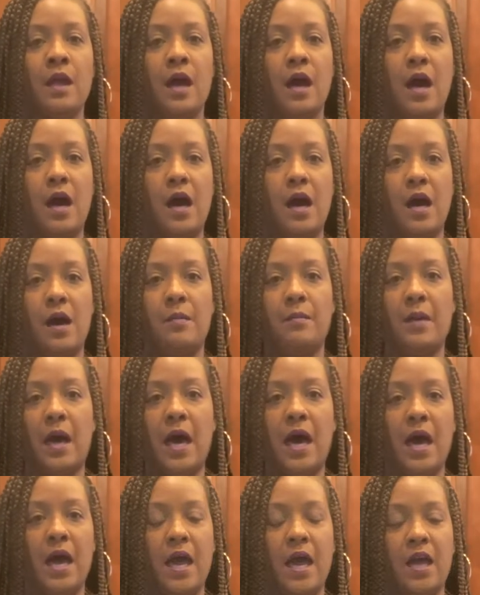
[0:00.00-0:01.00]
I
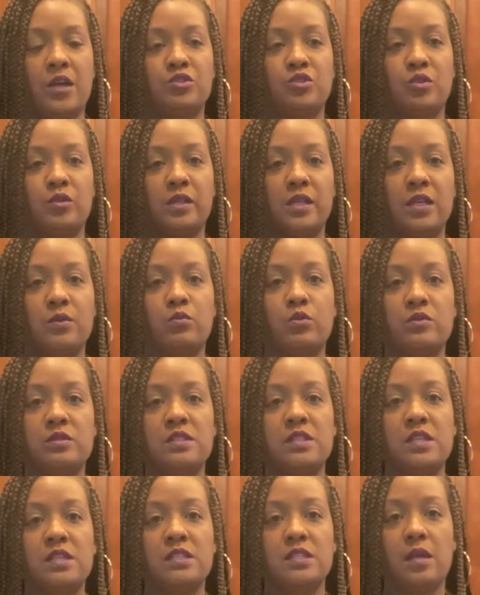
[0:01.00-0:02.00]
actually will
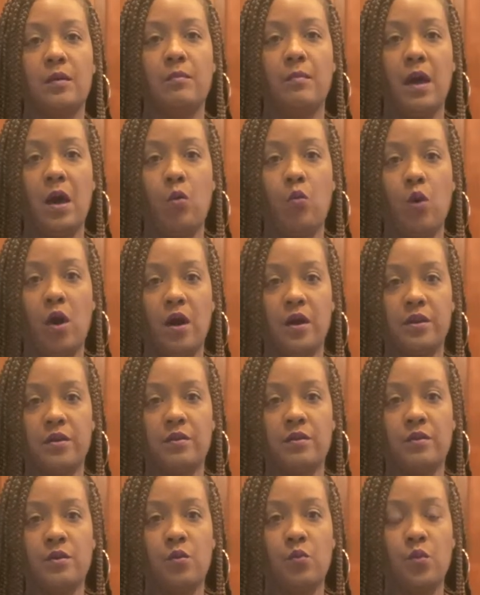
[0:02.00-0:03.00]
season my
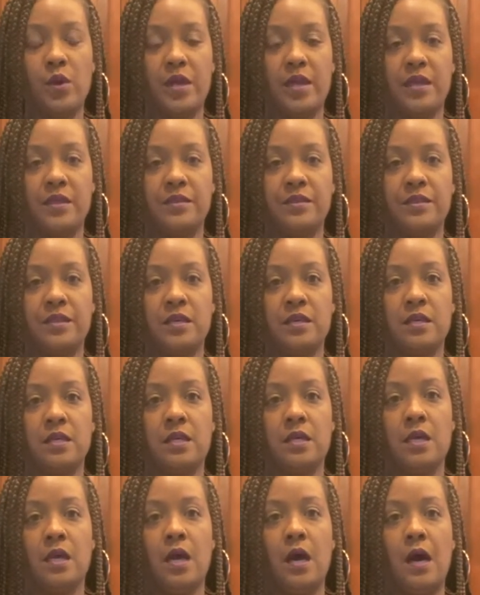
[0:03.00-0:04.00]
water with
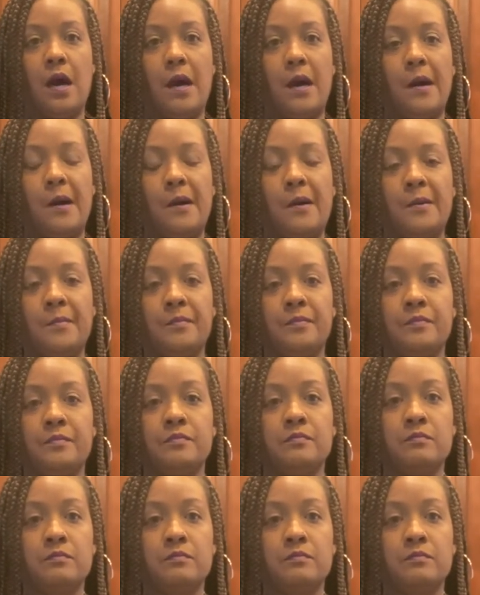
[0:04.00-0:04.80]
um,